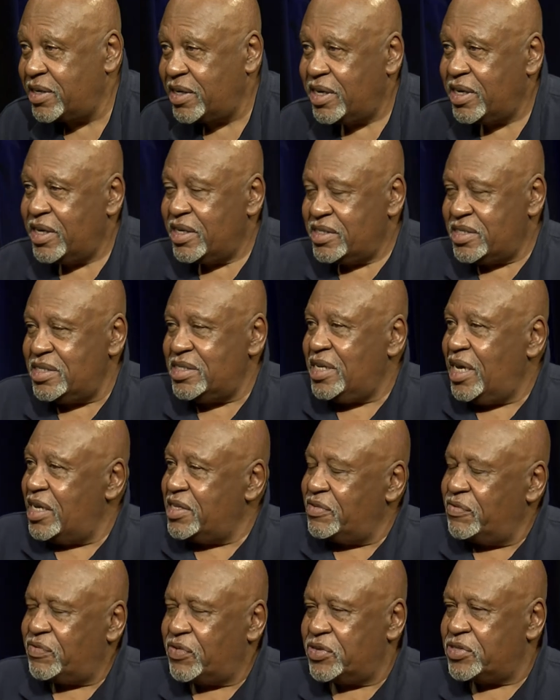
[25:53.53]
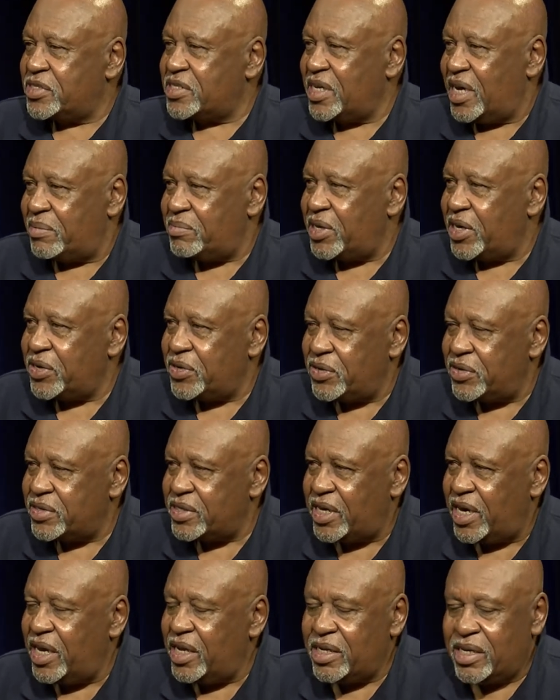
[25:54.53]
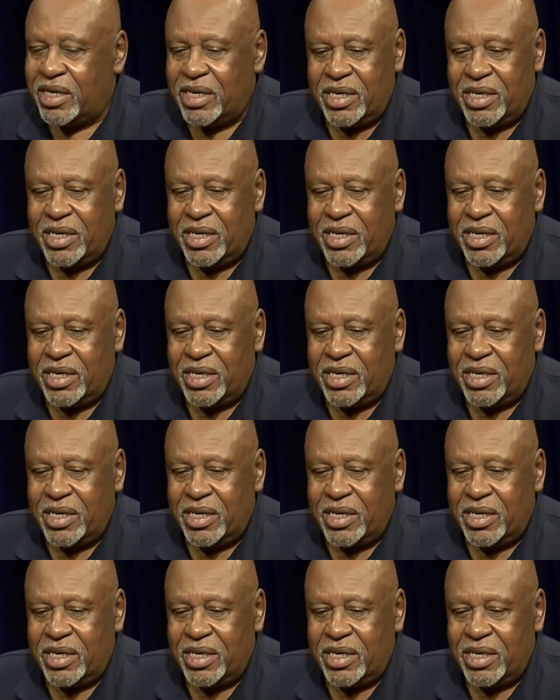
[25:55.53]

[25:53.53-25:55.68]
Right. This is not the first time they heard that.